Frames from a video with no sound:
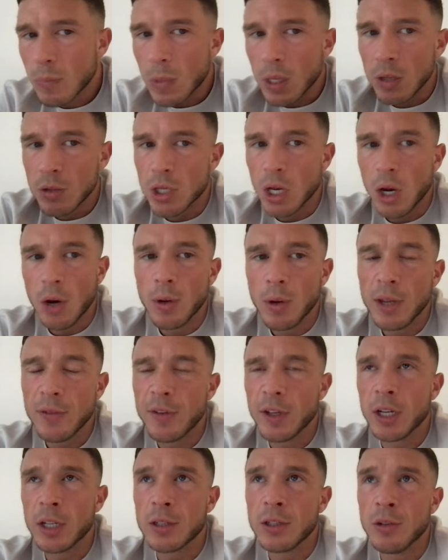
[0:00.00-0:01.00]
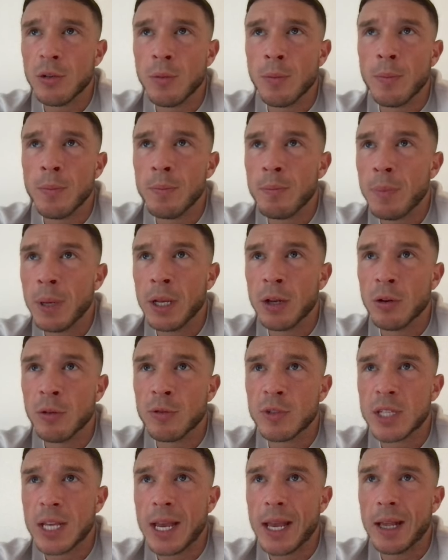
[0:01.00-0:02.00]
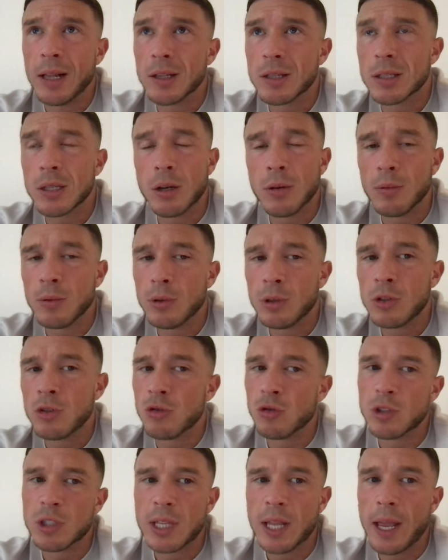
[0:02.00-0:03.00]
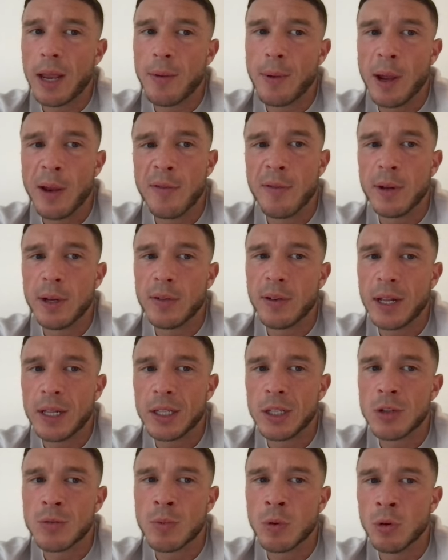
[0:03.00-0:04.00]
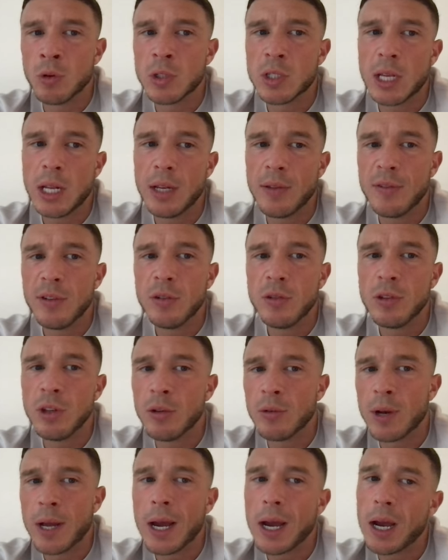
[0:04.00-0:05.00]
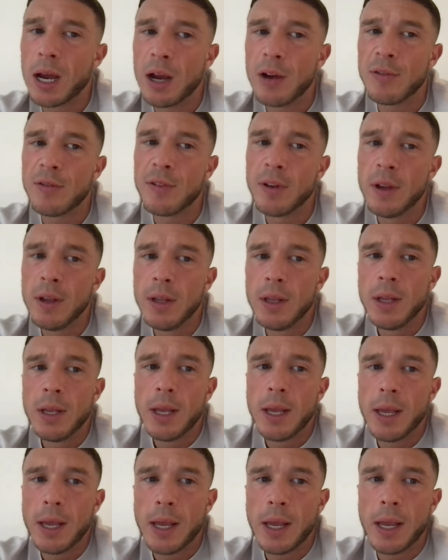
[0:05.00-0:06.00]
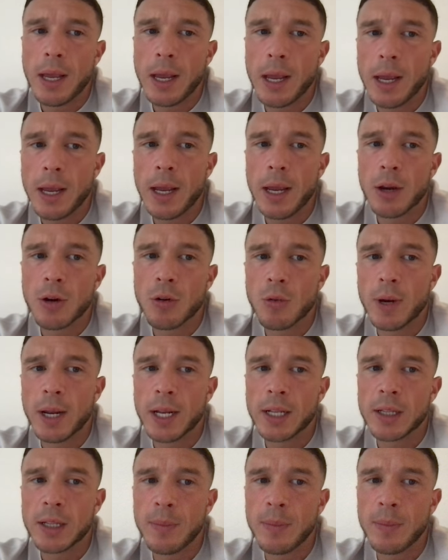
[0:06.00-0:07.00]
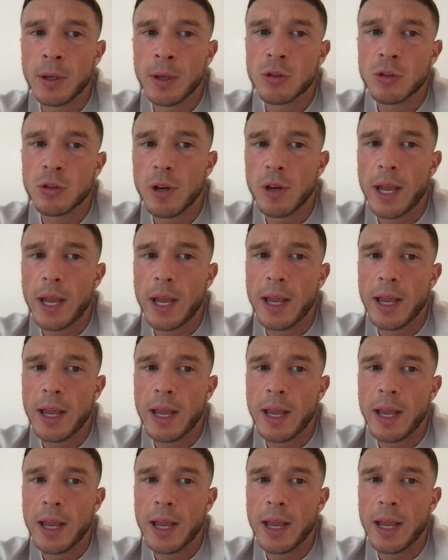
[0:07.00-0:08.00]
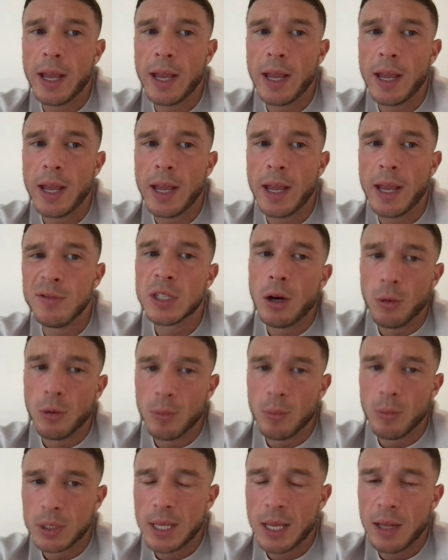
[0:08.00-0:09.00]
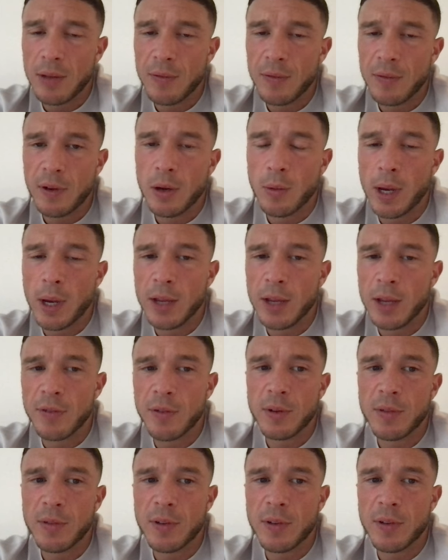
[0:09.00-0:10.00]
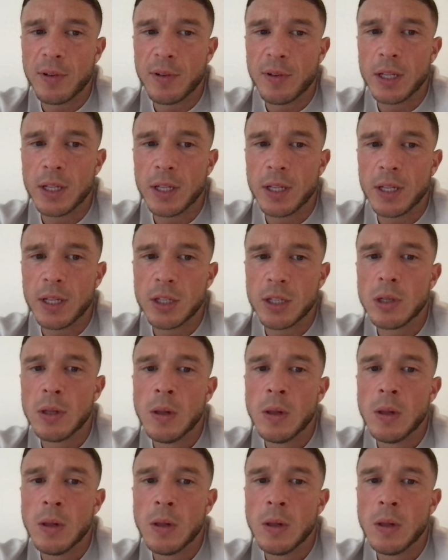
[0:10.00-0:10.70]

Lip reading: So if you're not doing big enough sales, I would just stay away from Advantage Plus. And if you do not have a correct amount of creatives, I would stay away from Advantage Plus.